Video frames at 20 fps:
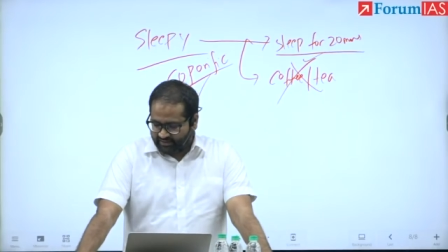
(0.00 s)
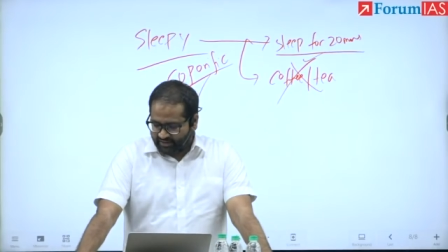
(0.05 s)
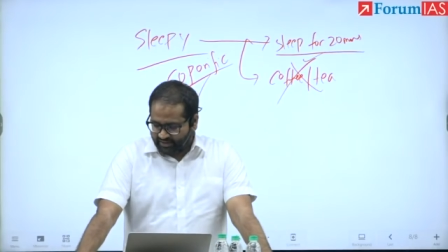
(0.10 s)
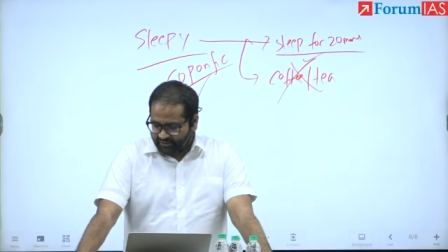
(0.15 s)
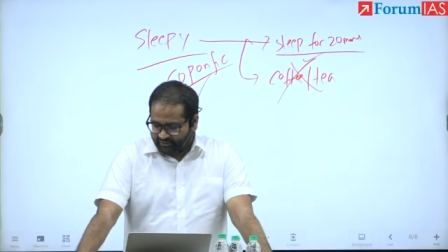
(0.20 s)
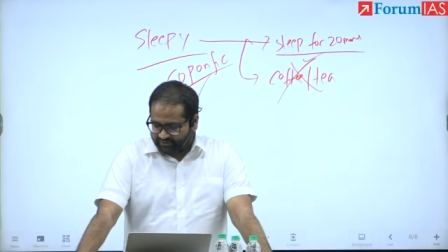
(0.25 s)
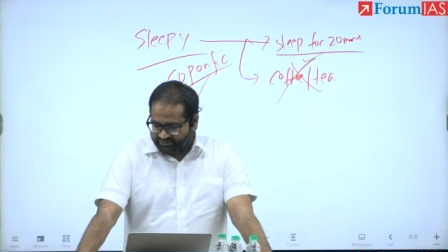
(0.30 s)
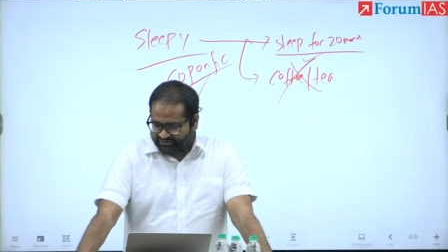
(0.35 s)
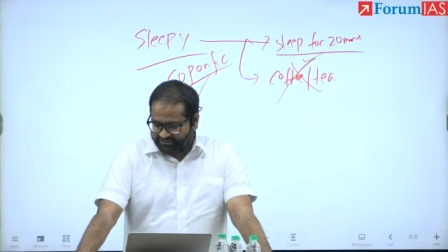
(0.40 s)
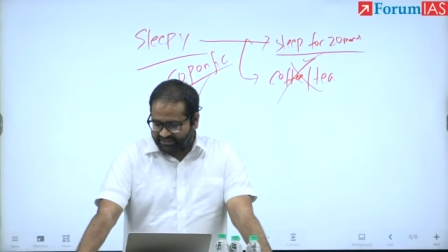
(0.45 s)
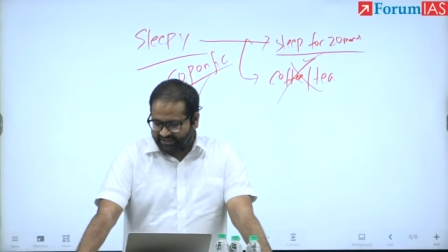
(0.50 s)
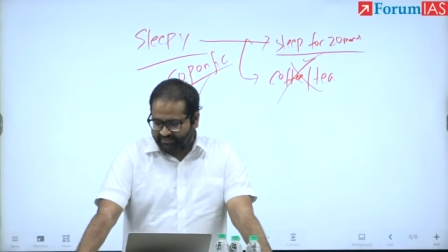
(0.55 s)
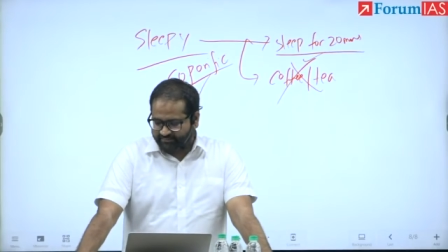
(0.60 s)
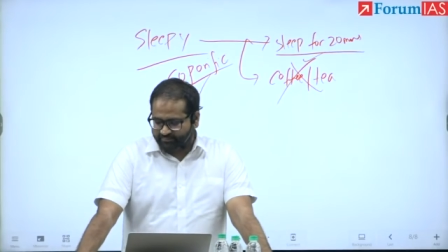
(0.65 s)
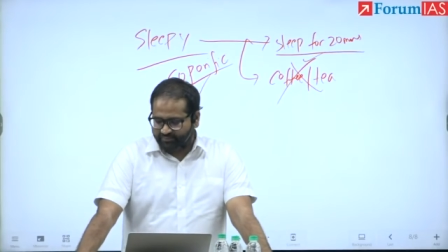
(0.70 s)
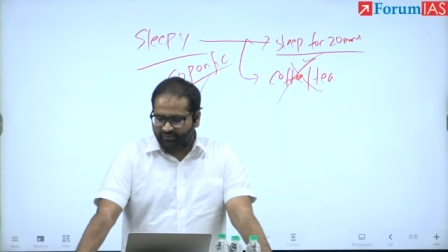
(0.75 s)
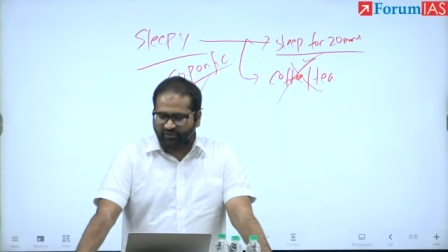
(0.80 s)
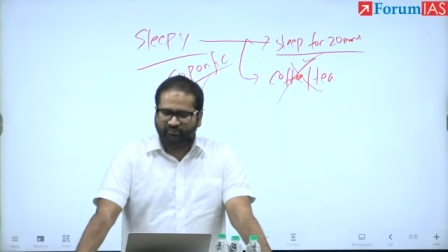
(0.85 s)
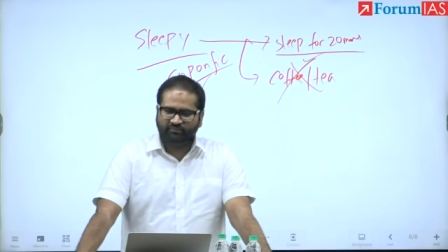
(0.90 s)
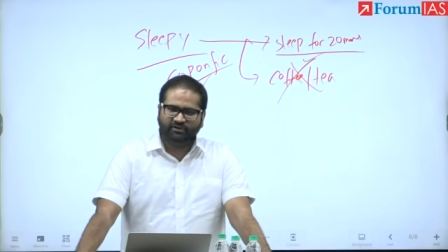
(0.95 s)
your sleep
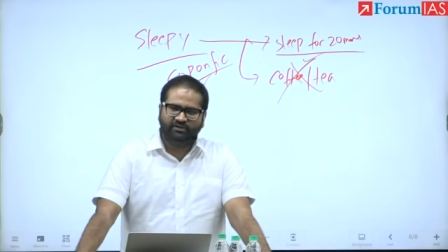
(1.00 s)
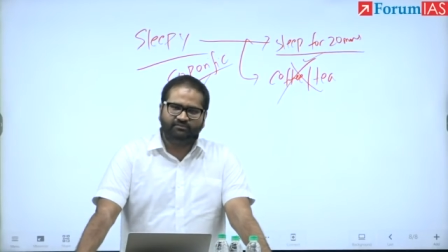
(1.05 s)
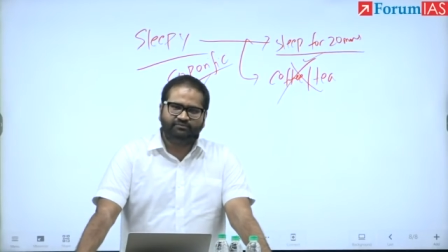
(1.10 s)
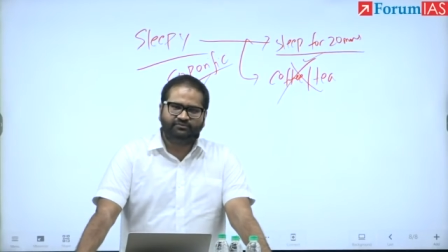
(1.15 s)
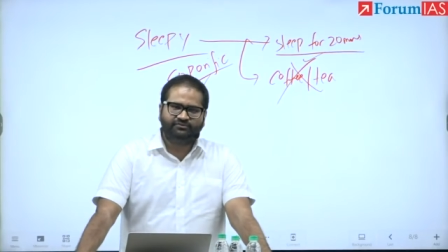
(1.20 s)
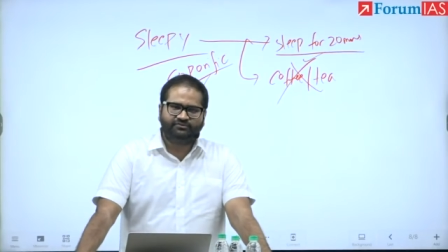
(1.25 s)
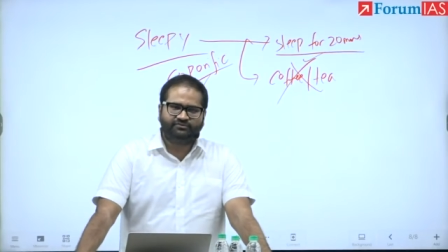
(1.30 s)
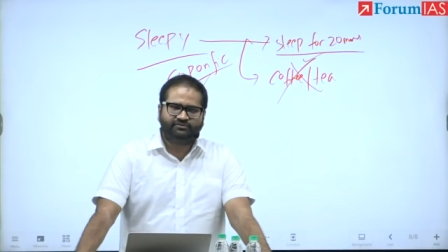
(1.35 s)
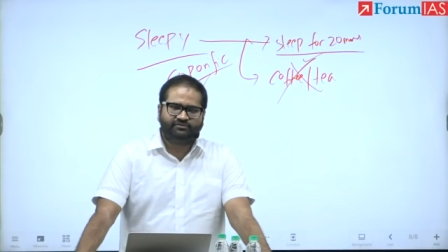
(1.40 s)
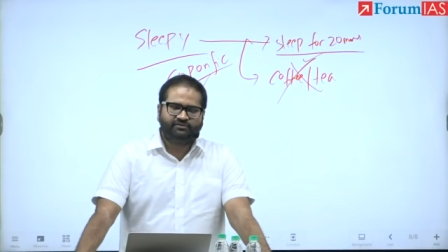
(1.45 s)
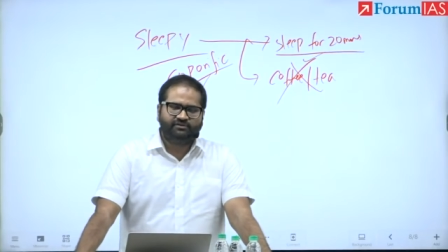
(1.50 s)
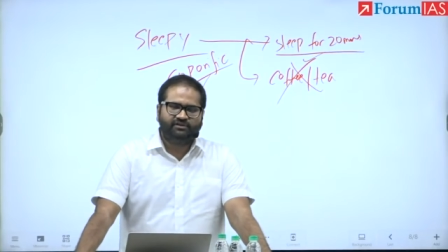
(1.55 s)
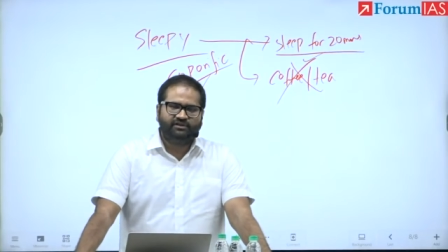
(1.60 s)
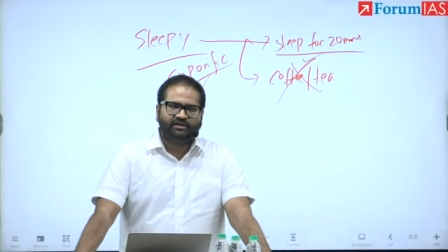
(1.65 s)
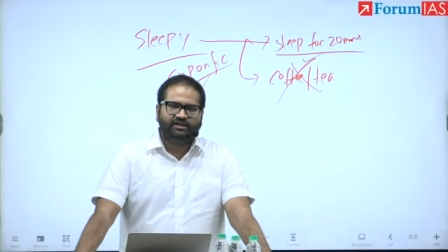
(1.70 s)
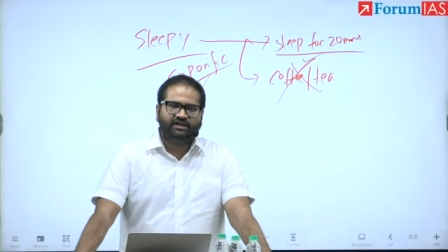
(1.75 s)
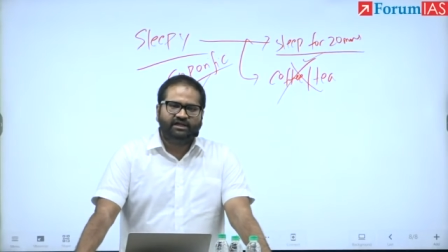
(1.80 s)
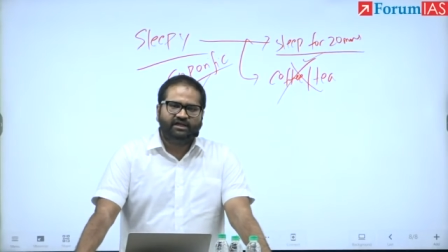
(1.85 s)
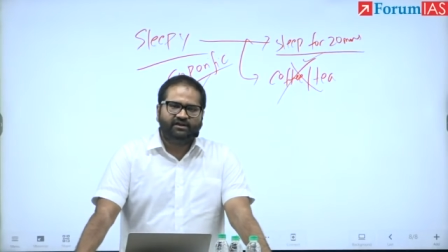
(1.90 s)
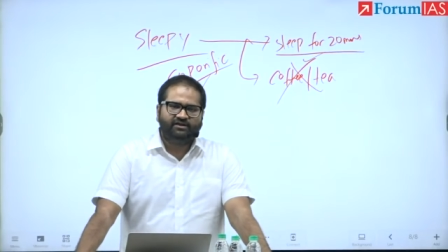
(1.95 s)
problems,
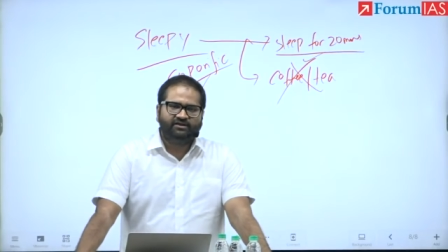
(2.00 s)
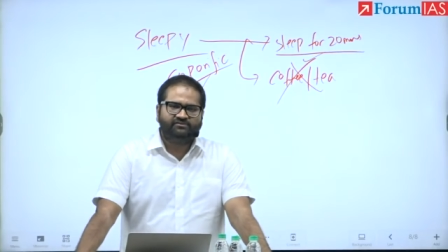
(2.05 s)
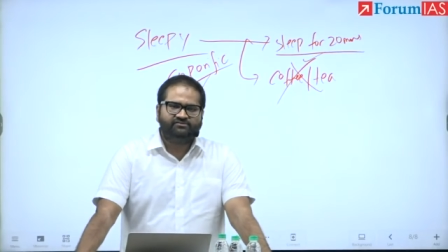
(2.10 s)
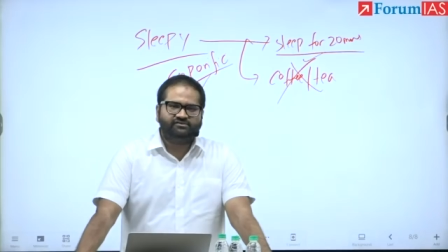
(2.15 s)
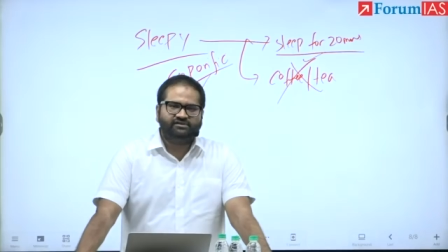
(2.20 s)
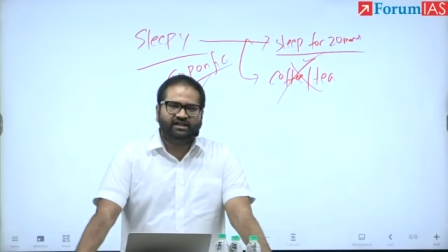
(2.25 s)
it is